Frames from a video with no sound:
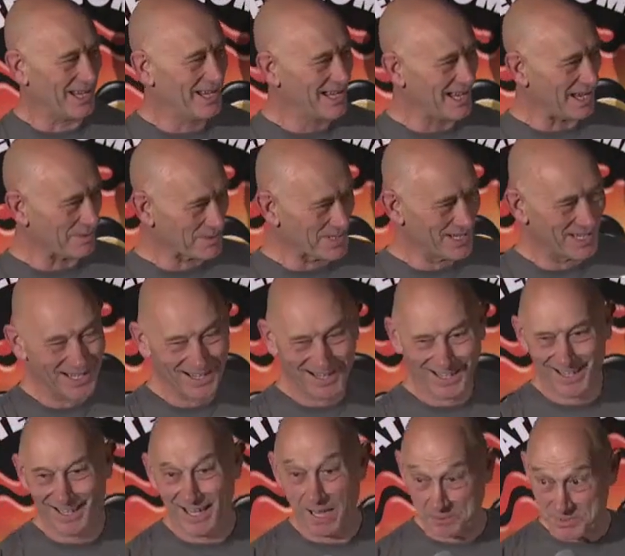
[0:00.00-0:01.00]
I'm,
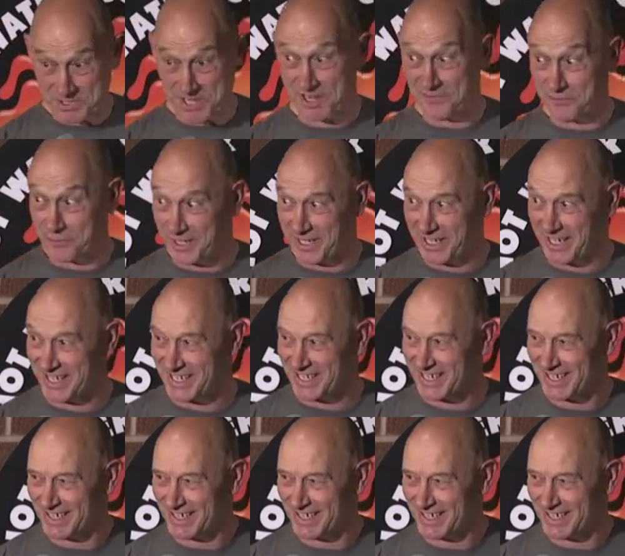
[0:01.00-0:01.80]
I'm safe with kids.